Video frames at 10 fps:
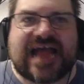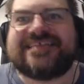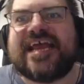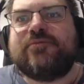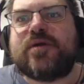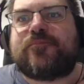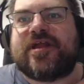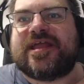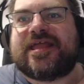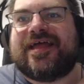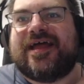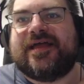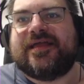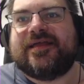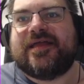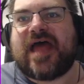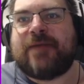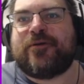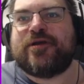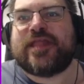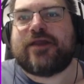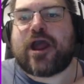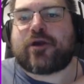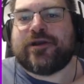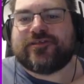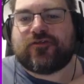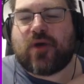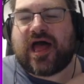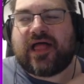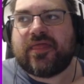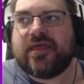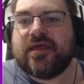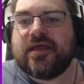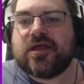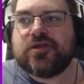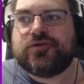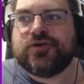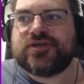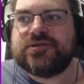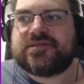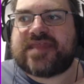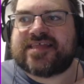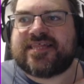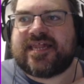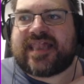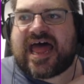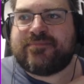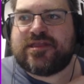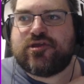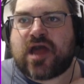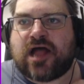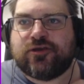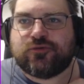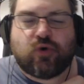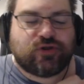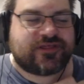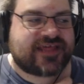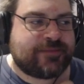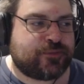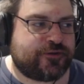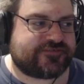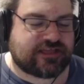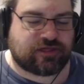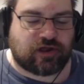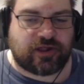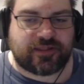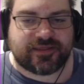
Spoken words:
say I bring the Araquanids as well. Doesn't Desolate Land mean you can't use Water-type moves at all?